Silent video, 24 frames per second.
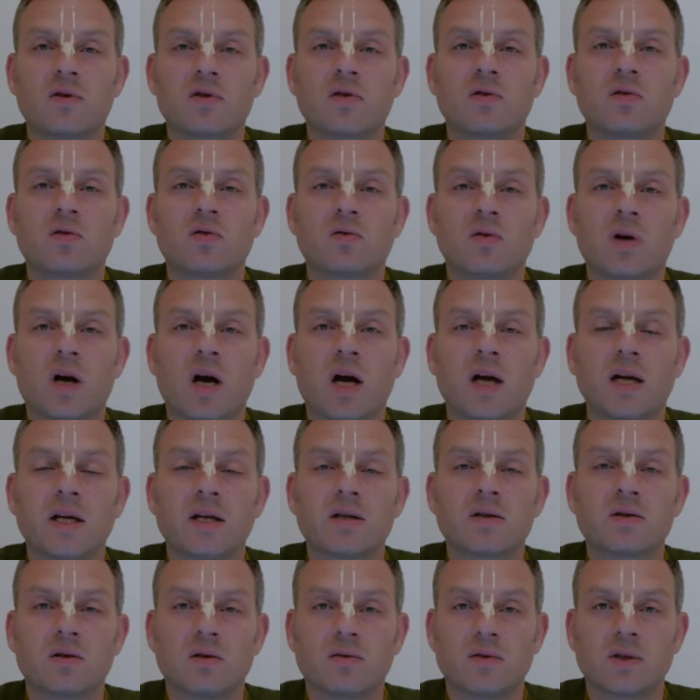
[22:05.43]
to do a higher
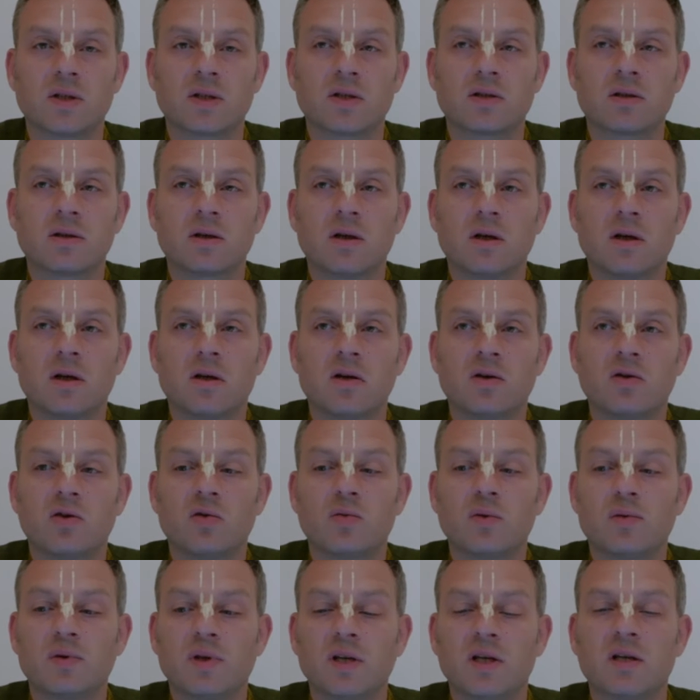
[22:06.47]
service. You
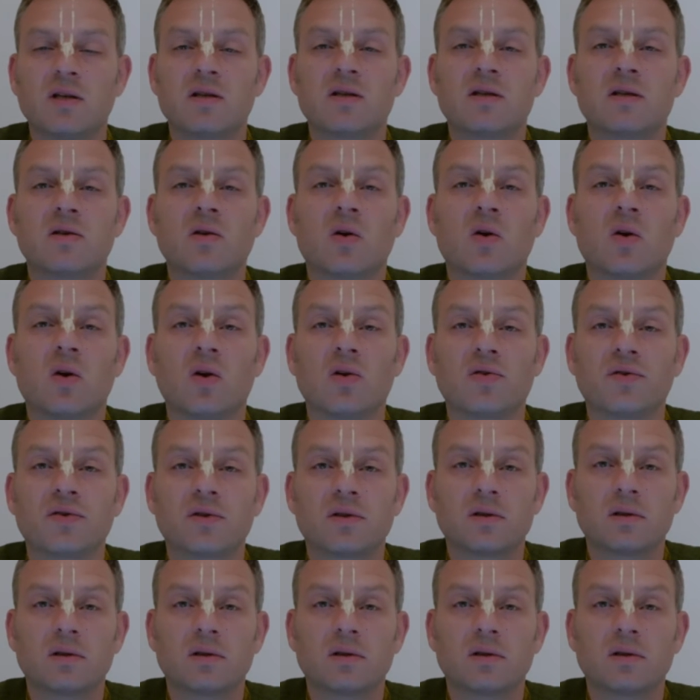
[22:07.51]
will be installed.